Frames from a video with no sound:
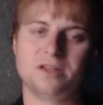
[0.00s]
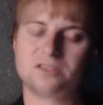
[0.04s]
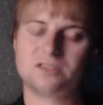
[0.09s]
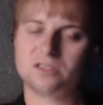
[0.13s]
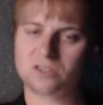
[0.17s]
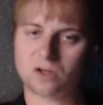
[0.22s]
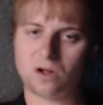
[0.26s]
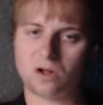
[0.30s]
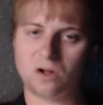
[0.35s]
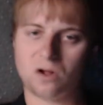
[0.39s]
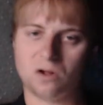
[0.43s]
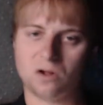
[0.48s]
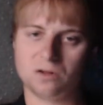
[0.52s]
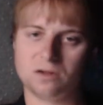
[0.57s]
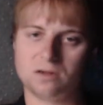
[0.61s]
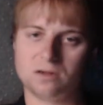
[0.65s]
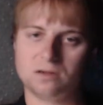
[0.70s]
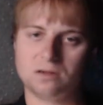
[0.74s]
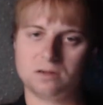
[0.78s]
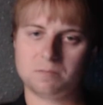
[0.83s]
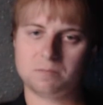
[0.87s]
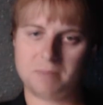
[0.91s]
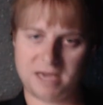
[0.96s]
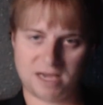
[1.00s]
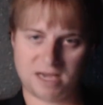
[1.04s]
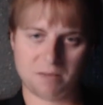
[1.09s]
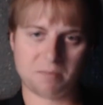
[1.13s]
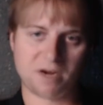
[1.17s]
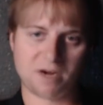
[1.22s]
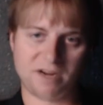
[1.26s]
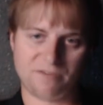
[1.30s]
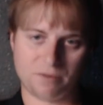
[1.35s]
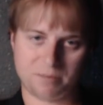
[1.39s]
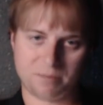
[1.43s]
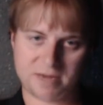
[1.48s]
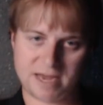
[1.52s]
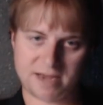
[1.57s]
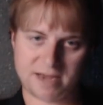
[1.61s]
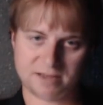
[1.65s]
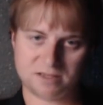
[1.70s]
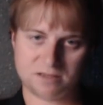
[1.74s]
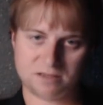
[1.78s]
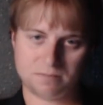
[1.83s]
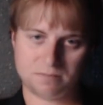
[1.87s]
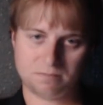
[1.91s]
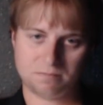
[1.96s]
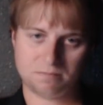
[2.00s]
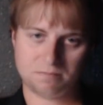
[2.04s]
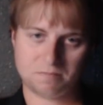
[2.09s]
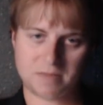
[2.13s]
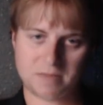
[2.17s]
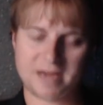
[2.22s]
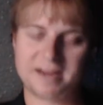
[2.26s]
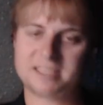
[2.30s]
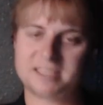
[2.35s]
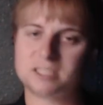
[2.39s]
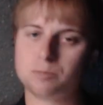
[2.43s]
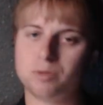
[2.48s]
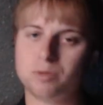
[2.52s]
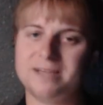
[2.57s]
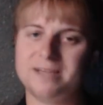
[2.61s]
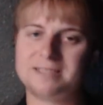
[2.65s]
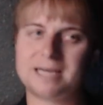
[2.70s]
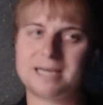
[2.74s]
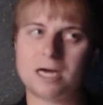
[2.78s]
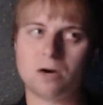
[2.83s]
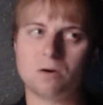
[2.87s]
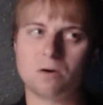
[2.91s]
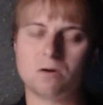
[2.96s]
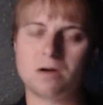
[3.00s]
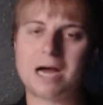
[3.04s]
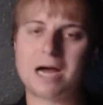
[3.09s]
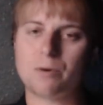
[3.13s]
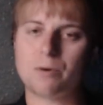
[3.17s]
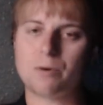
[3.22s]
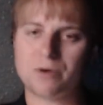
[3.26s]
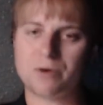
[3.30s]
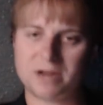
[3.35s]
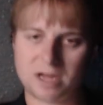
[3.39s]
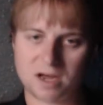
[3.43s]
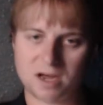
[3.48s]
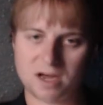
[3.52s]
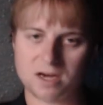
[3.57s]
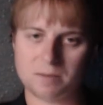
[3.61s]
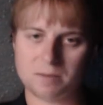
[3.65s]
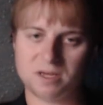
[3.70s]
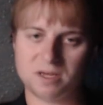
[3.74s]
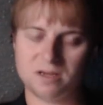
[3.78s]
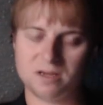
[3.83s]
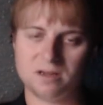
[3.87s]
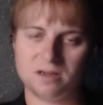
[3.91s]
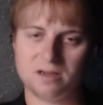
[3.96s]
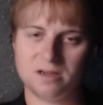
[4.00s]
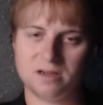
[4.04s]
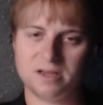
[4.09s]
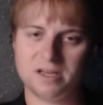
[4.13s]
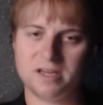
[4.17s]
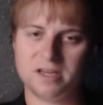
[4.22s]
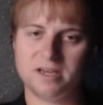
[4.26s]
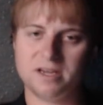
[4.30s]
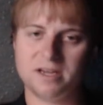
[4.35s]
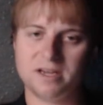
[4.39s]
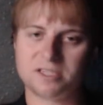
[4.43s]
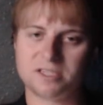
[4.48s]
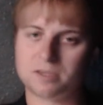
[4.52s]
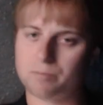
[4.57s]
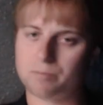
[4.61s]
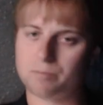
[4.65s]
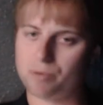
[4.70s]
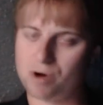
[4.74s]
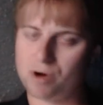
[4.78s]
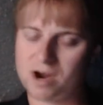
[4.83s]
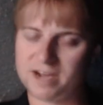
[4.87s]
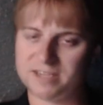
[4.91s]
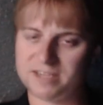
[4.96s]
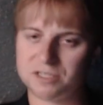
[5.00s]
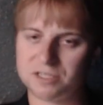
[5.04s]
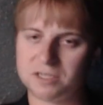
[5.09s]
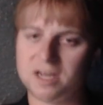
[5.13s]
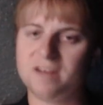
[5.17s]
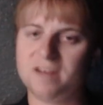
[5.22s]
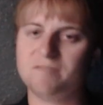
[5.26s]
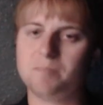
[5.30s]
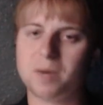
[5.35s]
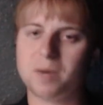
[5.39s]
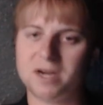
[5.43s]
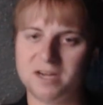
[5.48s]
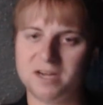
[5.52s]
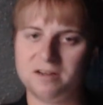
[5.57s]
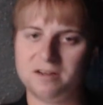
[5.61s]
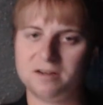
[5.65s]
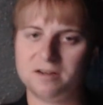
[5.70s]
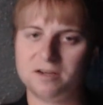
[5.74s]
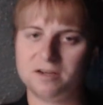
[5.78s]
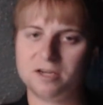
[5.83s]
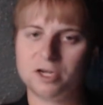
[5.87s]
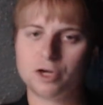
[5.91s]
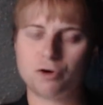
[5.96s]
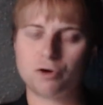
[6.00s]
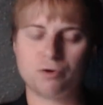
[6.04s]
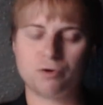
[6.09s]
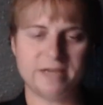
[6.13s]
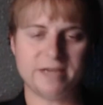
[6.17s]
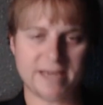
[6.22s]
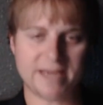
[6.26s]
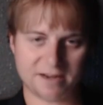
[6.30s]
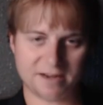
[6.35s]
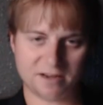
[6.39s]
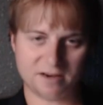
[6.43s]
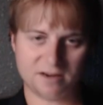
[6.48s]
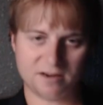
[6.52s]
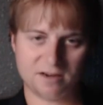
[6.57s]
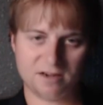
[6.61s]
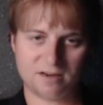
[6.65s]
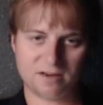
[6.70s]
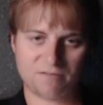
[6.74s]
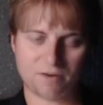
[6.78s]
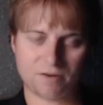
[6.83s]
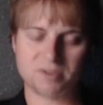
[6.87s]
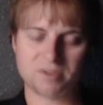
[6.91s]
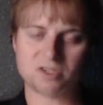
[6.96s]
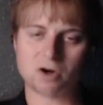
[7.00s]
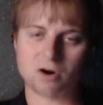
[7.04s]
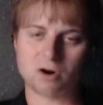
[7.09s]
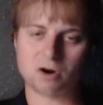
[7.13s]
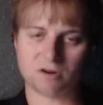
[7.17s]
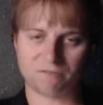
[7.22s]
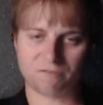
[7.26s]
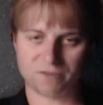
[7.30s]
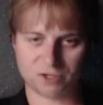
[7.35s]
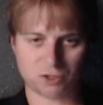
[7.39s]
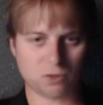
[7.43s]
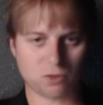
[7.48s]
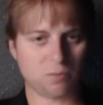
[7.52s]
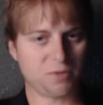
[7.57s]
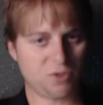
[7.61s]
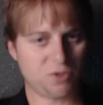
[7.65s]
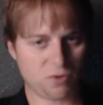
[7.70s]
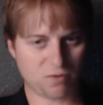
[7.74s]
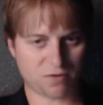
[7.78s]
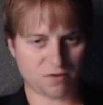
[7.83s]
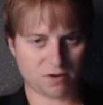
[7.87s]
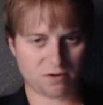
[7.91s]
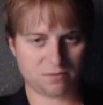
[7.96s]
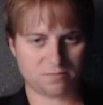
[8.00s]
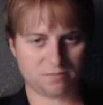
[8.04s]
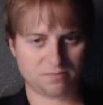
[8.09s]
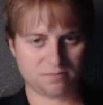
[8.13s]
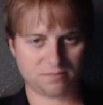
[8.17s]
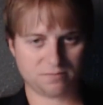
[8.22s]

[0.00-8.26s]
This is called making money from debt, and explains how our economy is comprised of money created from this artificial maneuver.